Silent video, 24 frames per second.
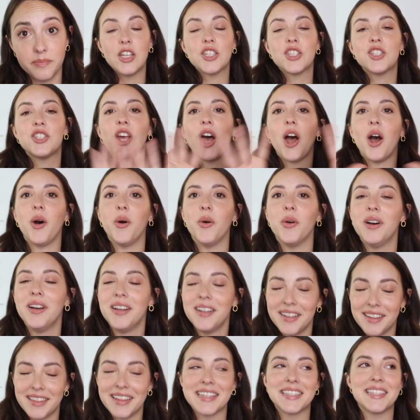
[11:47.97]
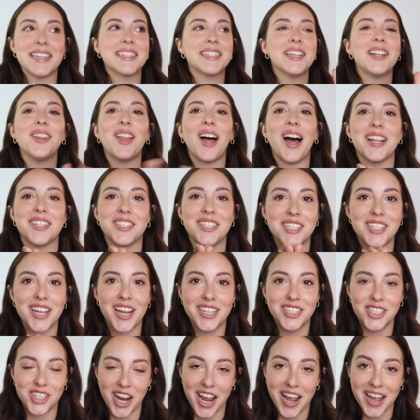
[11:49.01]
So this is a lot to
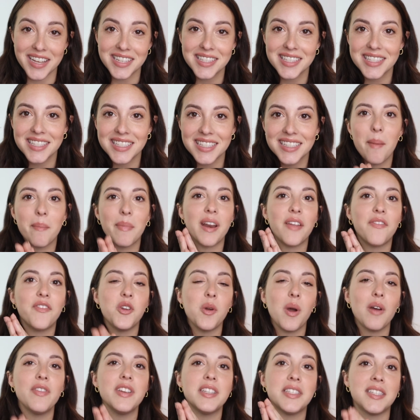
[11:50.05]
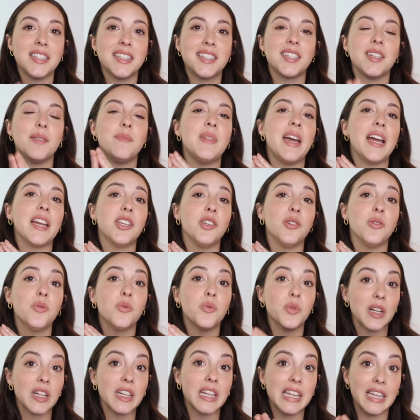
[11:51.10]
digest, but if you have a system that you
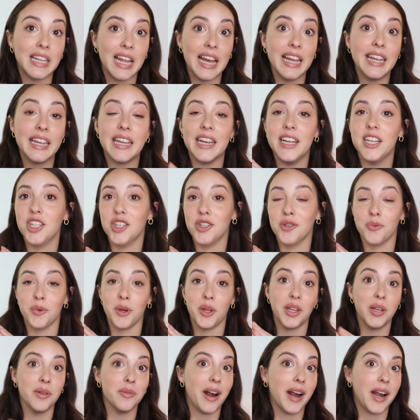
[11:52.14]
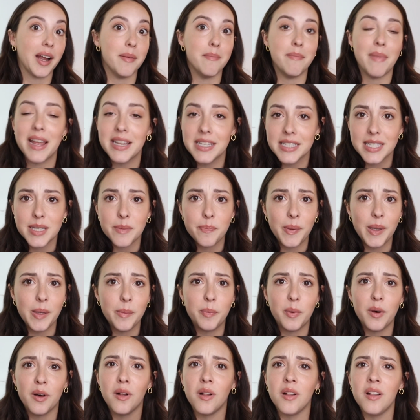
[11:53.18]
really like and you really recommend to
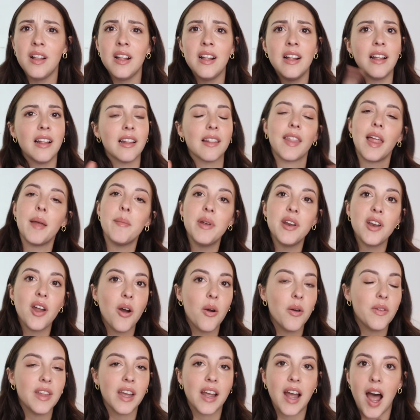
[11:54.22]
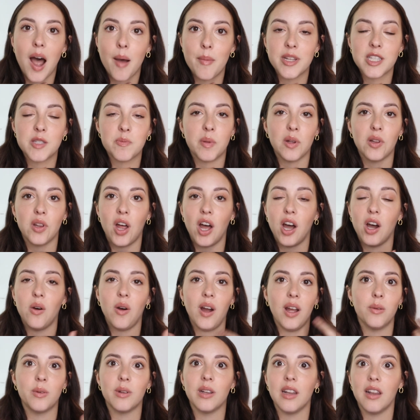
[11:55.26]
people, let me know in the comments below.
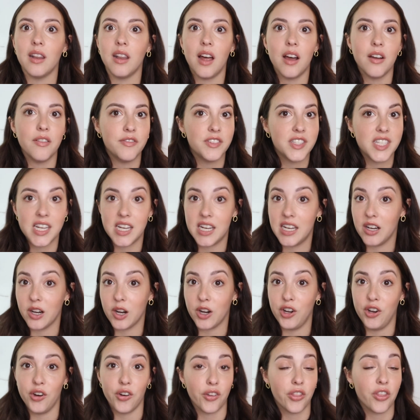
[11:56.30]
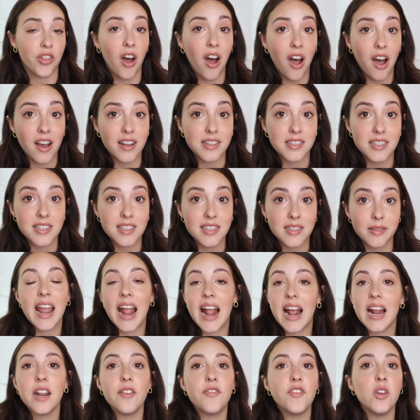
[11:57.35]
I would love to hear your thoughts.
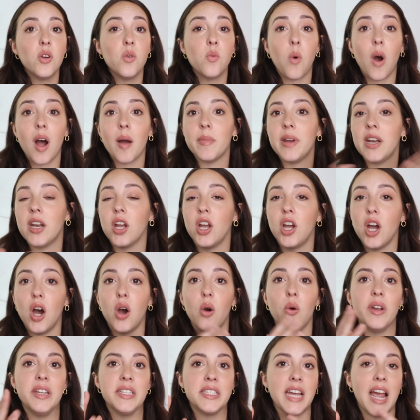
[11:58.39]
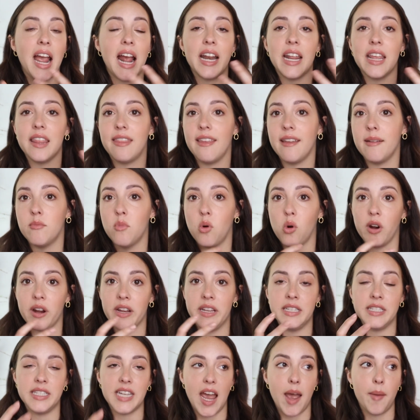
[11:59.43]
And if you want me to go into anything more
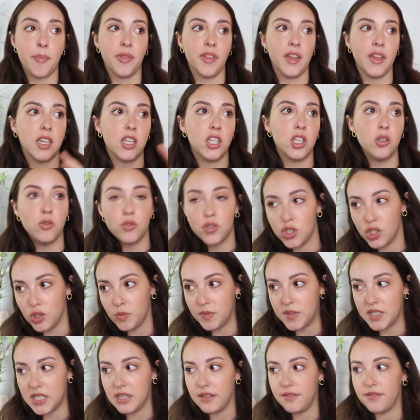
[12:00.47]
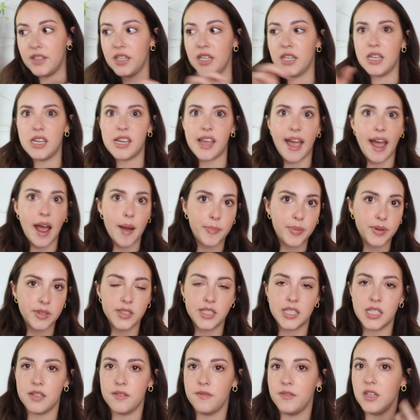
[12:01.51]
in depth, YouTube TV, Apple
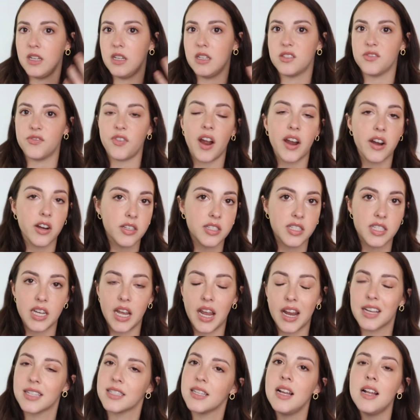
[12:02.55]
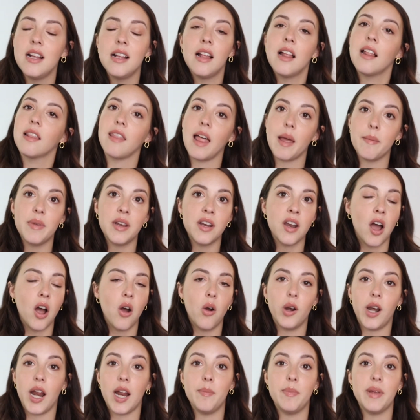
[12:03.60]
TVs, Fire Sticks, let me
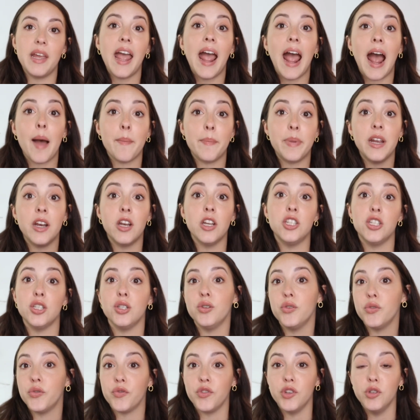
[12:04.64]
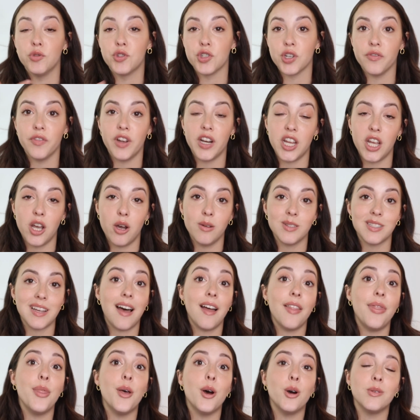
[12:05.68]
know and I'd be happy to do future videos
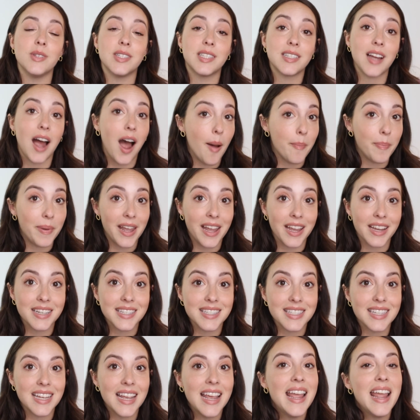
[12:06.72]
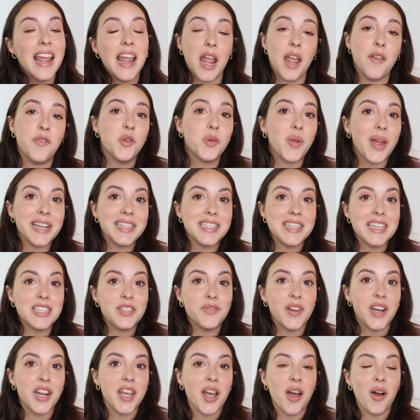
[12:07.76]
on those topics. If you liked this
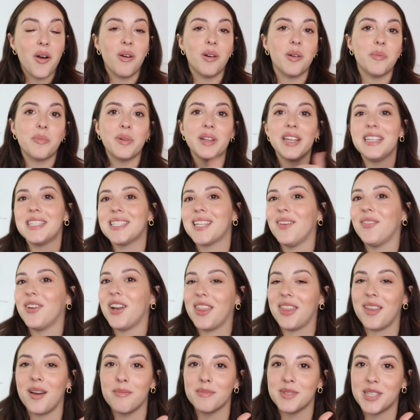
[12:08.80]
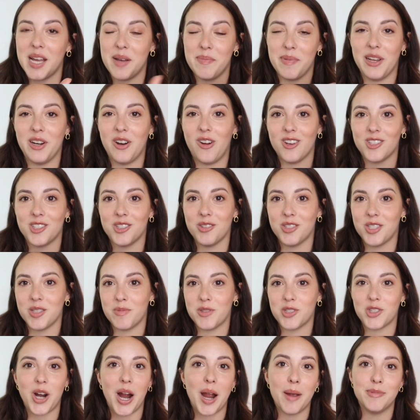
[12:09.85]
video, please give it a thumbs up and also
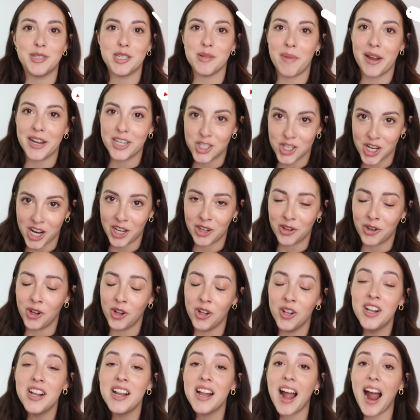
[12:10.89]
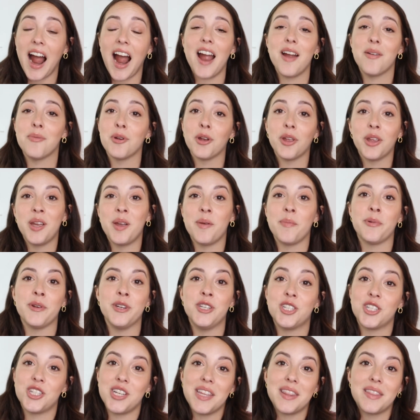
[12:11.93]
subscribe to my channel. I really
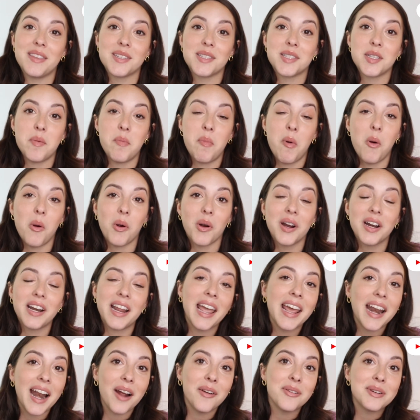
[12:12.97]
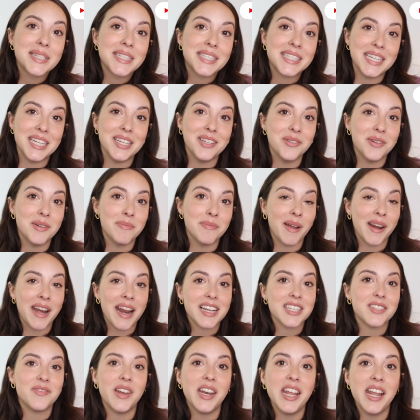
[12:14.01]
appreciate the support, and I will see you in my
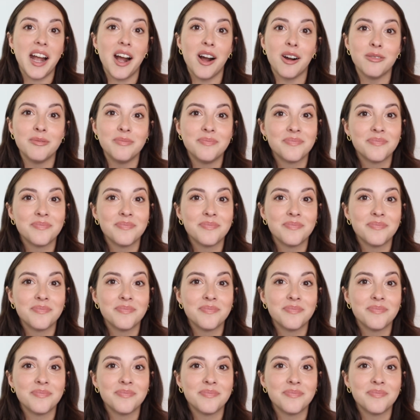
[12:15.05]
next video.